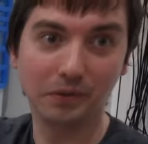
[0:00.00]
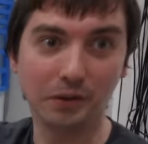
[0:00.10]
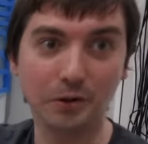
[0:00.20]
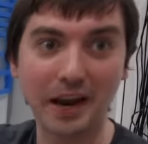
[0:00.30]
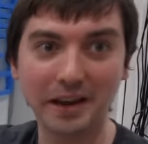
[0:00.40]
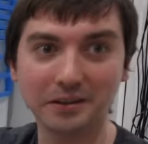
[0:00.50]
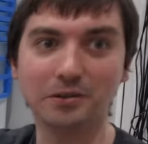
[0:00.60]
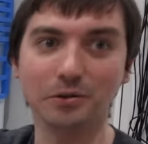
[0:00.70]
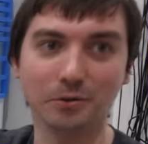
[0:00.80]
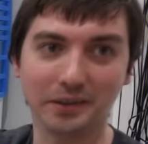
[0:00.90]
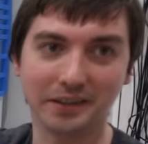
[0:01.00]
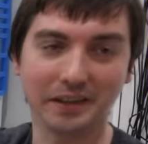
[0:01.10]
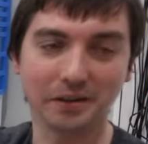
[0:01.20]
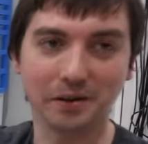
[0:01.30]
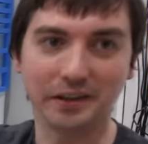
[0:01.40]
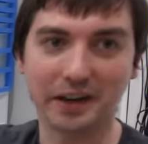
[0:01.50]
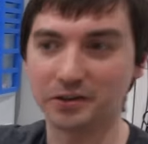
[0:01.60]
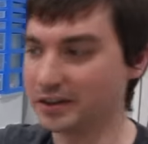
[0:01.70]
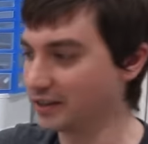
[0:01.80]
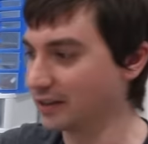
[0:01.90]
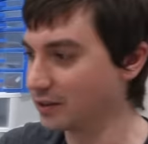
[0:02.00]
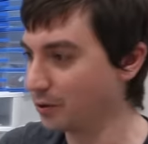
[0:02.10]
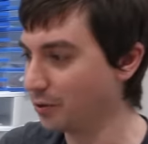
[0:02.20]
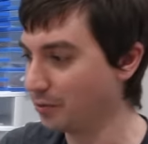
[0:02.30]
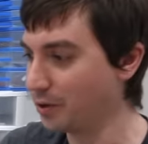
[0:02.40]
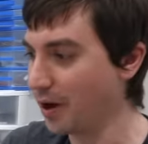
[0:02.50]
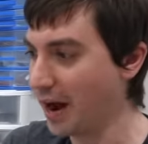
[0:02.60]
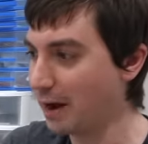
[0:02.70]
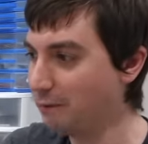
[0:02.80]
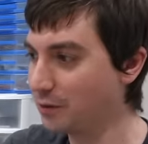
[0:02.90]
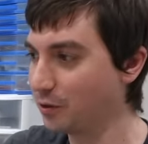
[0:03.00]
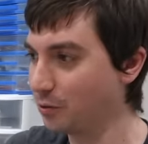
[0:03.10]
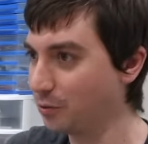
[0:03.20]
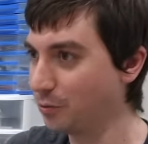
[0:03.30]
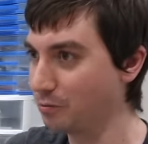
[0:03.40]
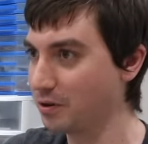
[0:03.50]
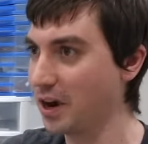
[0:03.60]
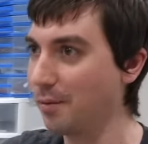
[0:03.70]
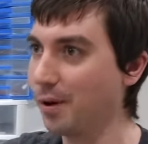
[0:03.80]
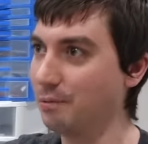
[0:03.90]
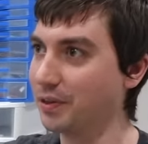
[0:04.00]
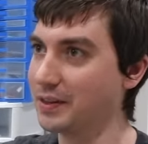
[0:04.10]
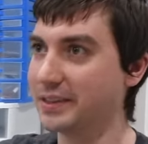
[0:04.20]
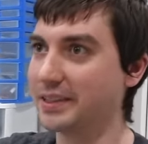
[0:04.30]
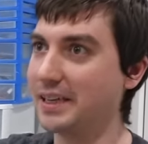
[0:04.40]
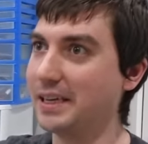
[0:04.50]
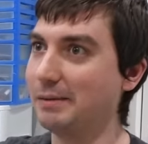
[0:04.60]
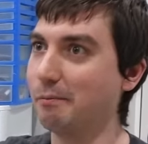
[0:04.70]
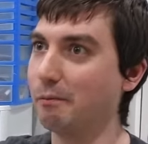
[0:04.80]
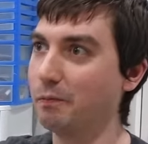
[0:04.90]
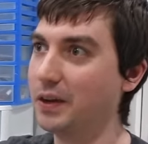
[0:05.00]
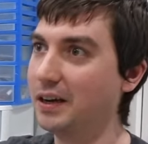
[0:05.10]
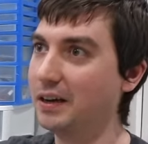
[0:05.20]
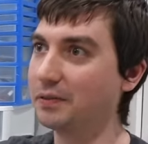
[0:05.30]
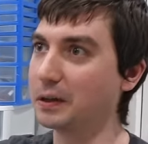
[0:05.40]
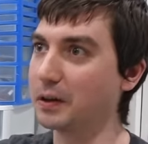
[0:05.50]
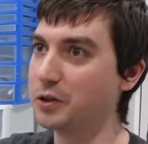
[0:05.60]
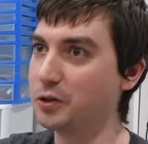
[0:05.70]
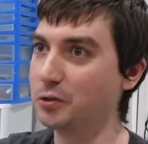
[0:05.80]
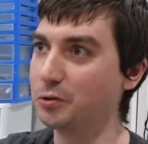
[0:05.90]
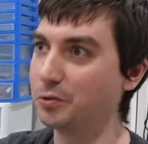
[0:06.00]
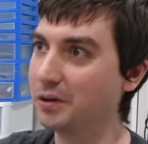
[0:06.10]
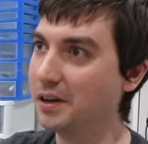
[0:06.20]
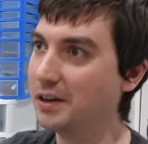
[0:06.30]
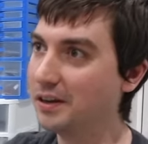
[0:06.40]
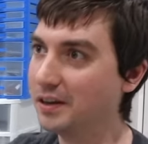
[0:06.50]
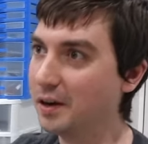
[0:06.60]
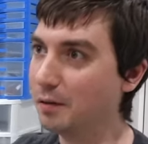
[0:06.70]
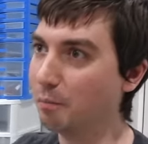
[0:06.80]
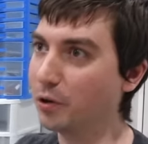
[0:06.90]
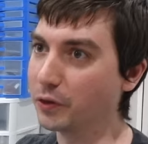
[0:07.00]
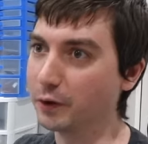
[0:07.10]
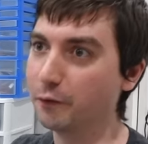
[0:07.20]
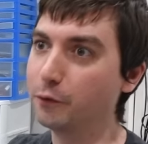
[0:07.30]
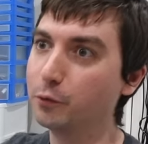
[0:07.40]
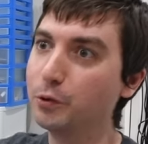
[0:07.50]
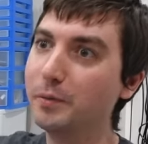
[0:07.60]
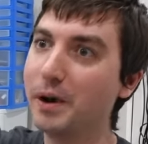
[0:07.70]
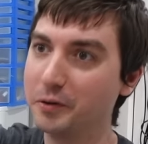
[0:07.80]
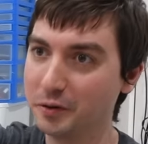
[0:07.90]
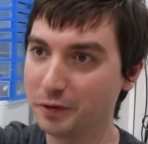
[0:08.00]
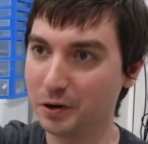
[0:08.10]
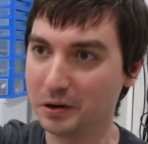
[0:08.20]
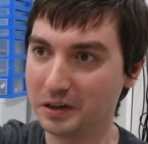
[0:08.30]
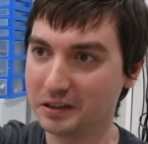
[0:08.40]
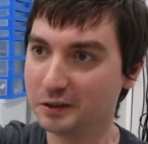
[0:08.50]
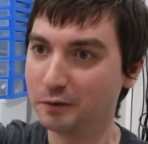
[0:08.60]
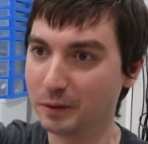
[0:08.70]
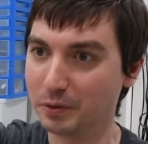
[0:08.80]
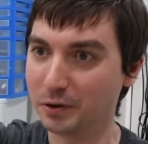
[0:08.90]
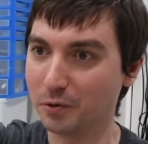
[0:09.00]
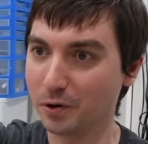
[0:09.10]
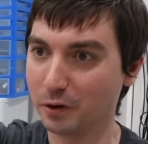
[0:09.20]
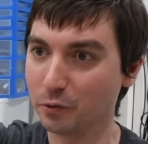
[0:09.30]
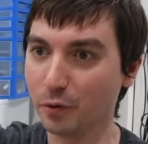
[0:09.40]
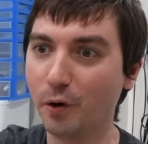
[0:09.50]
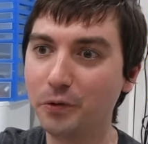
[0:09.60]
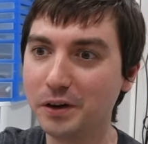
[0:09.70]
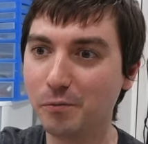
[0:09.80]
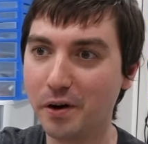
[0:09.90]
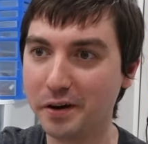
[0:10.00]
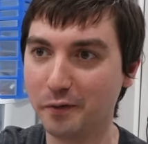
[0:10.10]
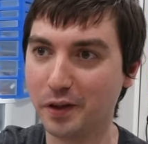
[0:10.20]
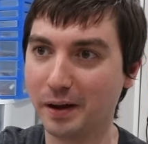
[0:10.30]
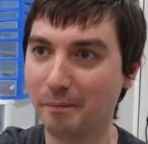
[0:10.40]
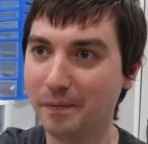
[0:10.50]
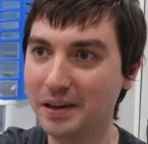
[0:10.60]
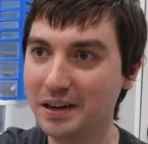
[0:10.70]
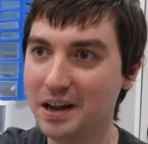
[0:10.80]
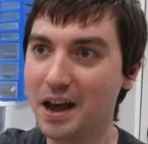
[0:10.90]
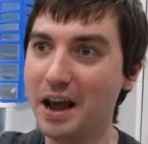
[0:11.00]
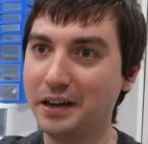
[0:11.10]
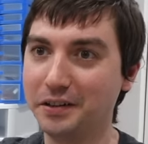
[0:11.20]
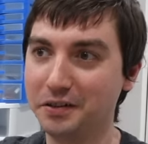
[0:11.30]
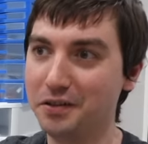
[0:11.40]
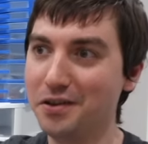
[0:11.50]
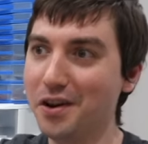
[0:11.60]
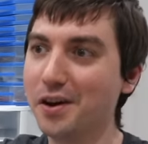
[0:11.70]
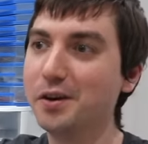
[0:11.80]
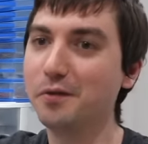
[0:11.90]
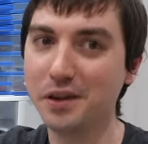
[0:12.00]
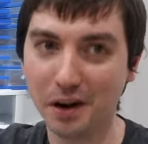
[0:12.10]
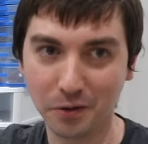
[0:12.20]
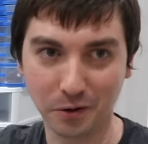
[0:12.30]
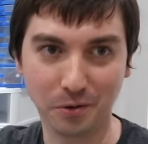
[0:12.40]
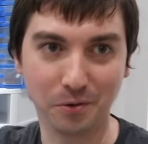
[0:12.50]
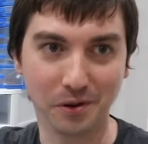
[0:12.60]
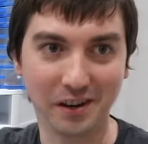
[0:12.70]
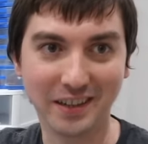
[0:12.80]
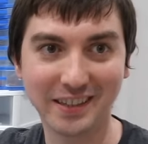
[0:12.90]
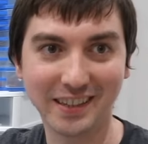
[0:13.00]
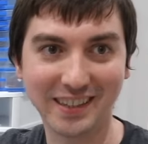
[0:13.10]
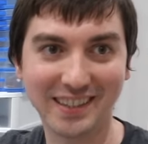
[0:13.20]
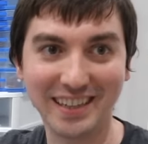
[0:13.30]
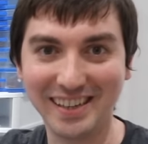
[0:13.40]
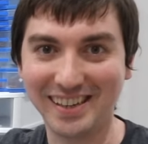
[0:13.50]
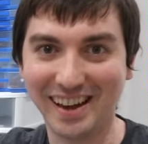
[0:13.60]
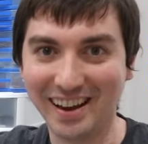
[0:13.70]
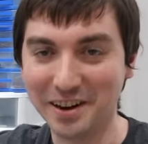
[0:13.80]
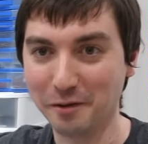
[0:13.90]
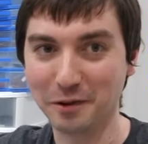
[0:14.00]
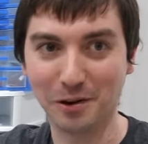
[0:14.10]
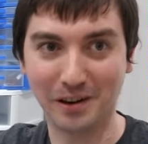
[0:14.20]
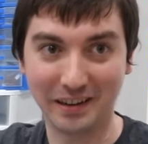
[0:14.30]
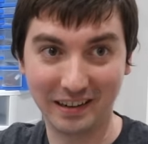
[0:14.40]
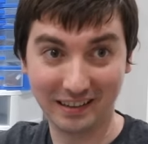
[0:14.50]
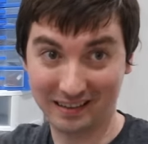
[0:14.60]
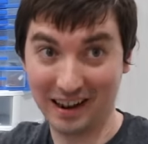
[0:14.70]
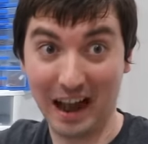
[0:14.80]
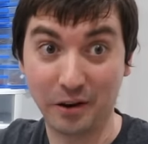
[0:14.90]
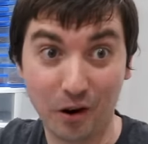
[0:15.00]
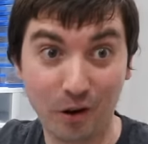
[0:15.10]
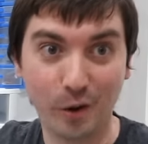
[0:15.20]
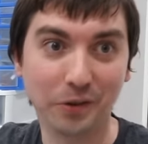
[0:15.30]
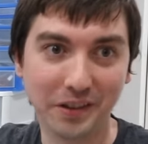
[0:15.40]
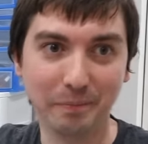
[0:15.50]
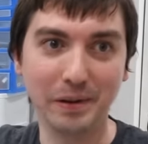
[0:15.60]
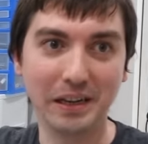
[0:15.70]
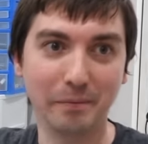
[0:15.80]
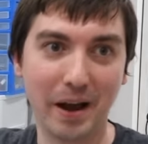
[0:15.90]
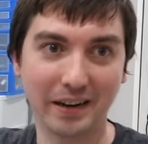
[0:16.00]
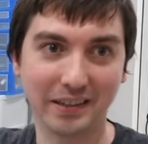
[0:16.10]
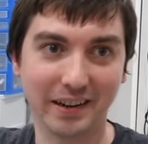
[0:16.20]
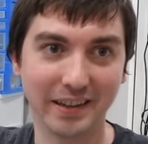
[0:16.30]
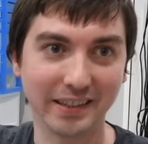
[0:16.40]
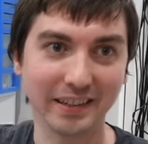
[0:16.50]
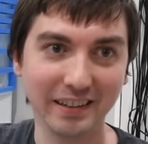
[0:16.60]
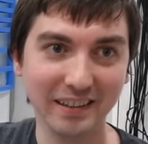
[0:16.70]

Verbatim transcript: You can't do coincident current addressing, so you, you have to come up with a scheme that lets you put the full amount of current to flip the core through only one of them, and none of the other cores see enough current at all to begin magnetizing,